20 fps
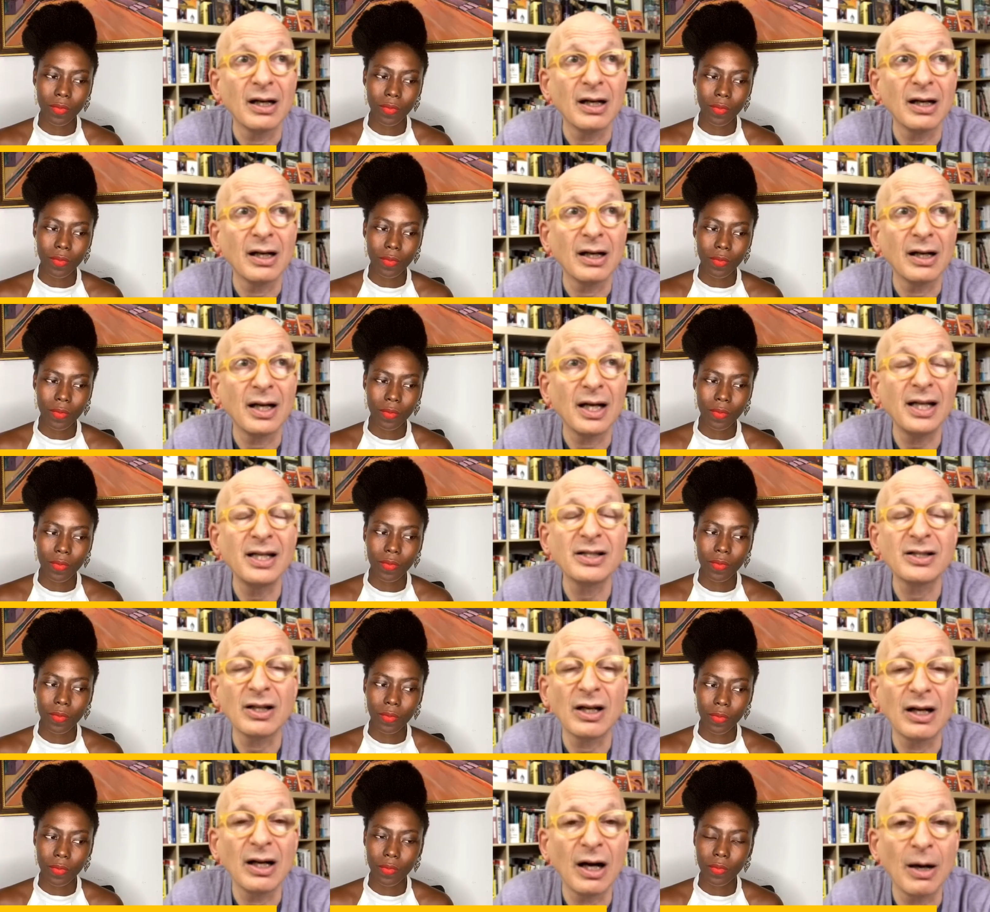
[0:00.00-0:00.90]
Speaker 1: it is
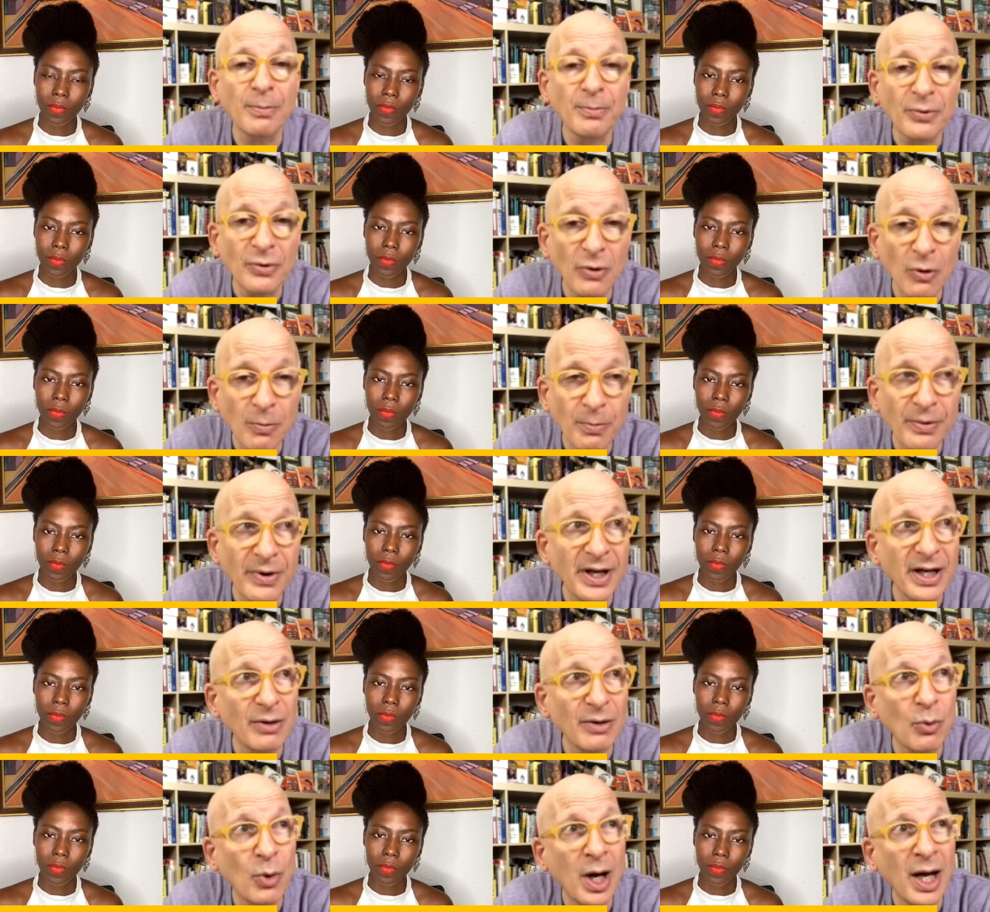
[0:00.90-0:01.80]
appropriate
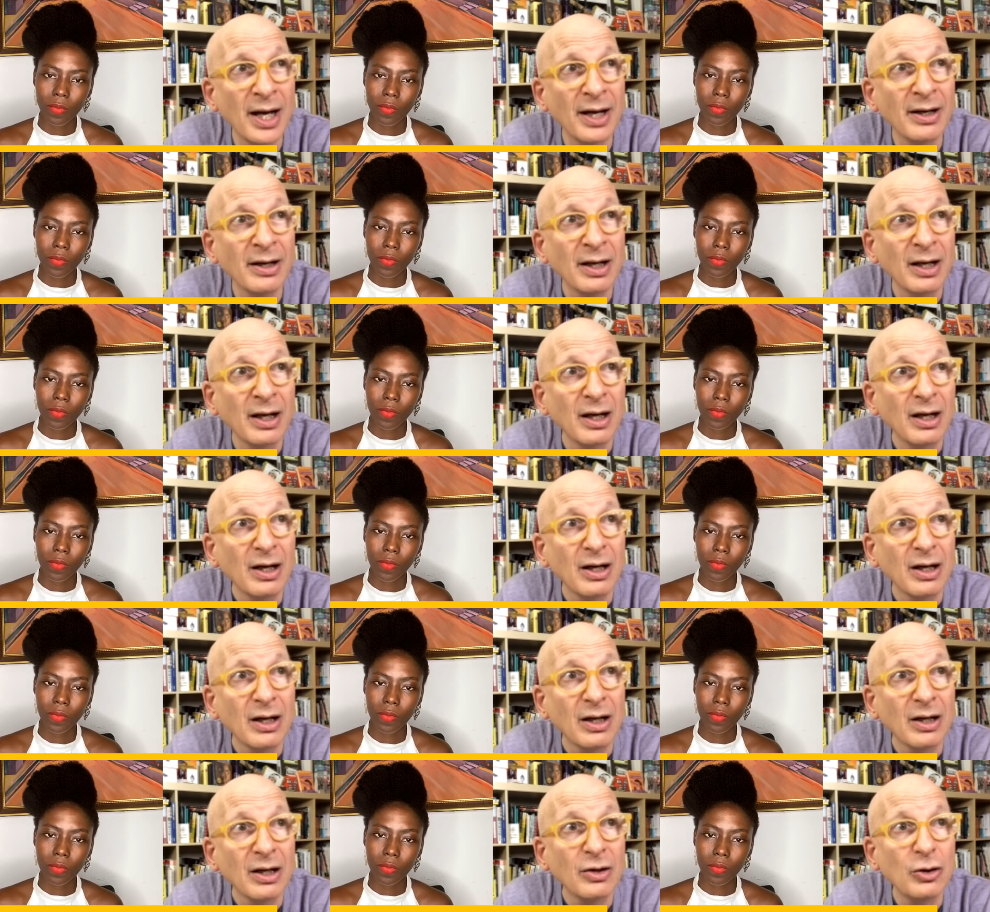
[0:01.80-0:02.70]
when
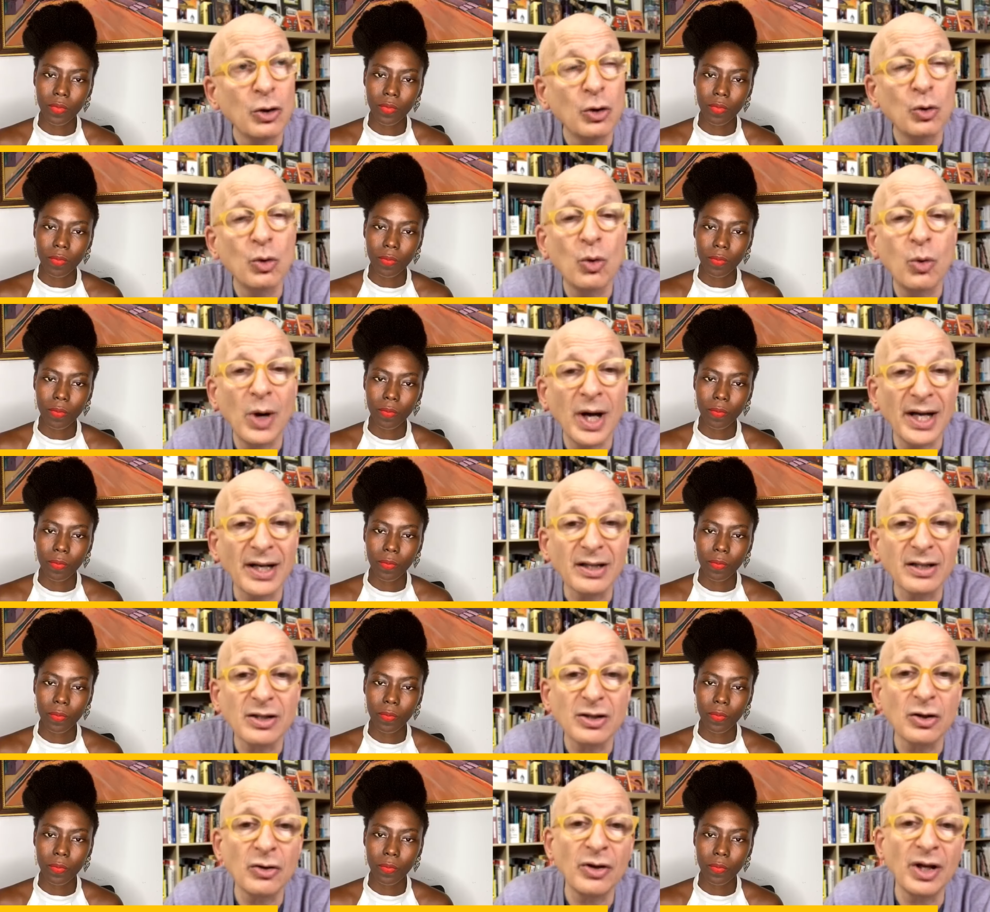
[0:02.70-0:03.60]
you quit so
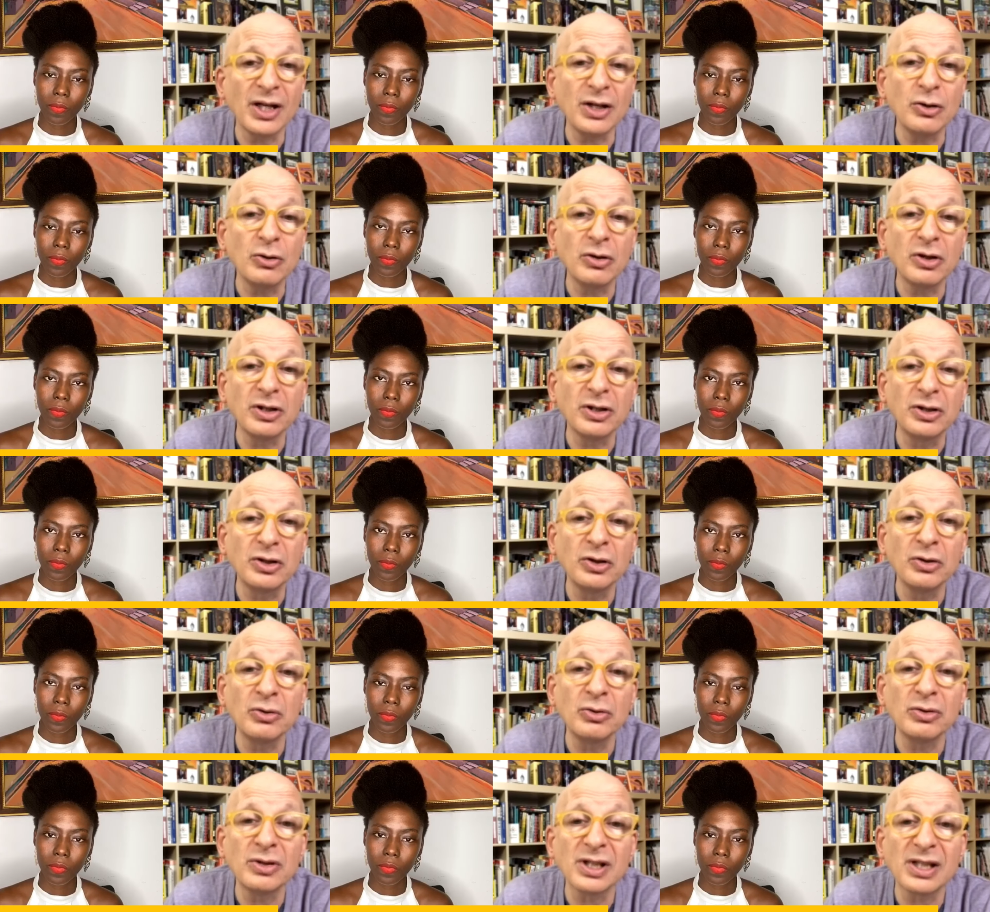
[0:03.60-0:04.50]
that you could do
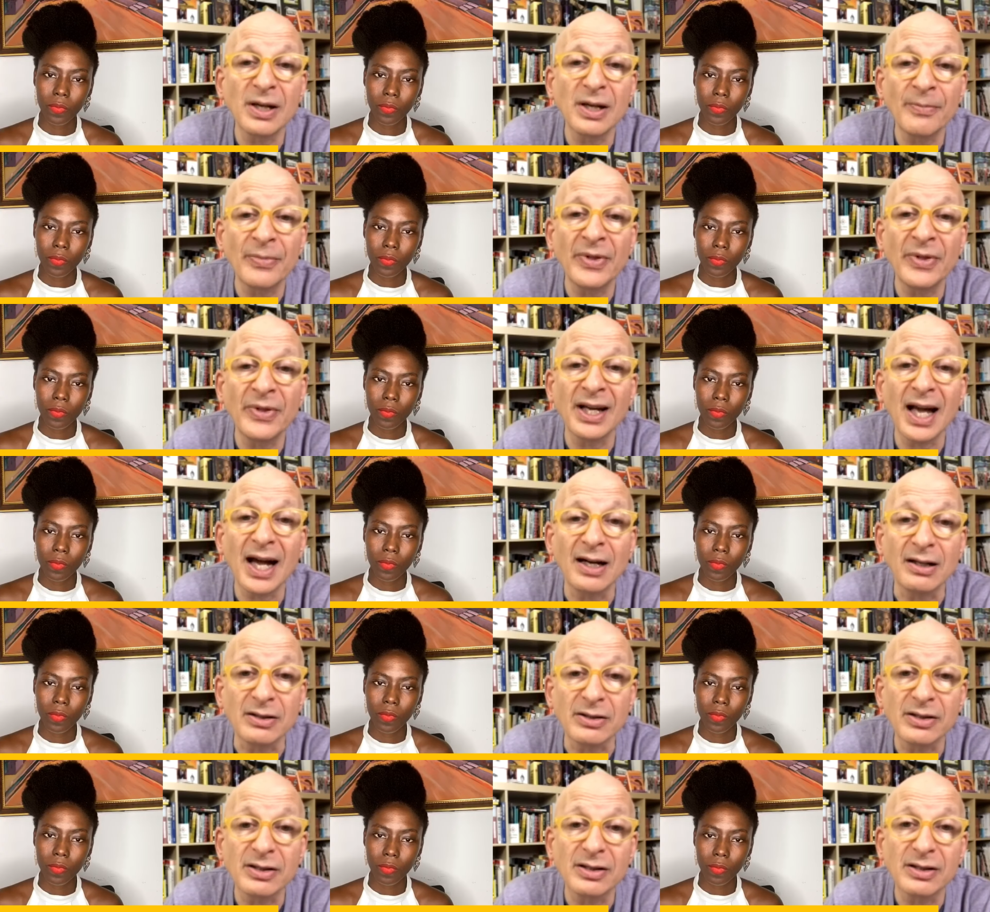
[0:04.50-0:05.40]
something
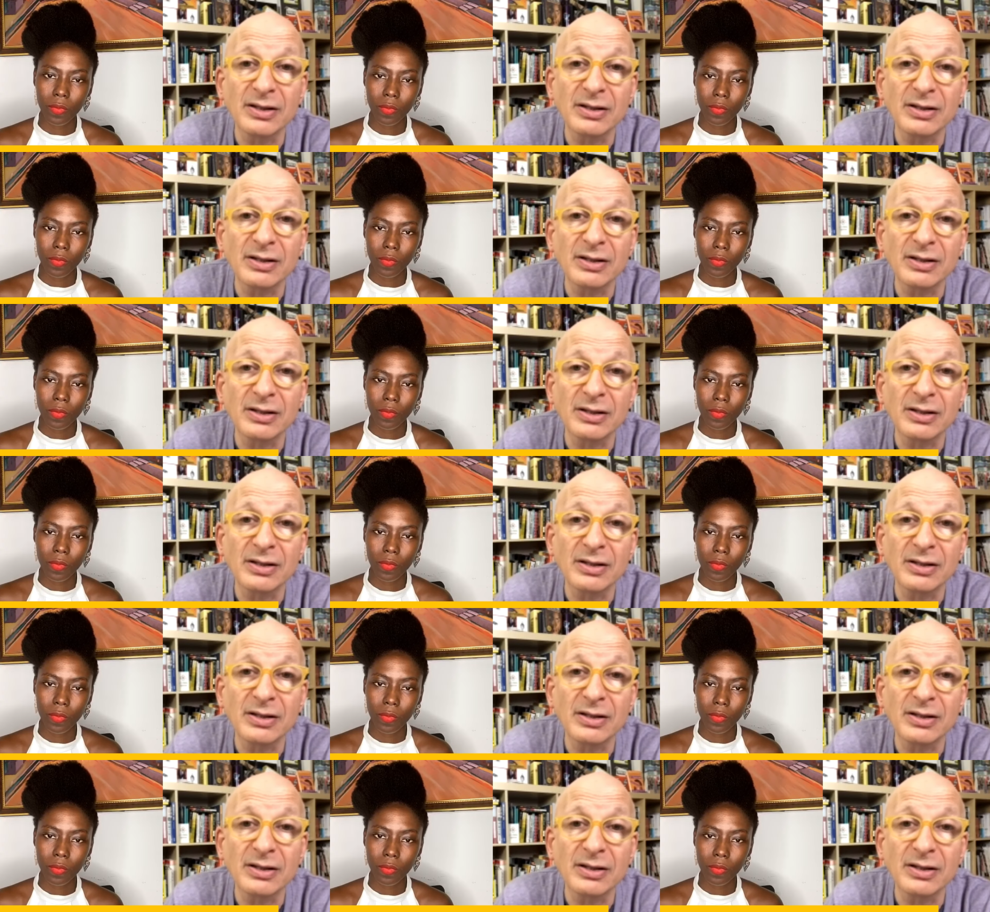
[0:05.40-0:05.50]
else.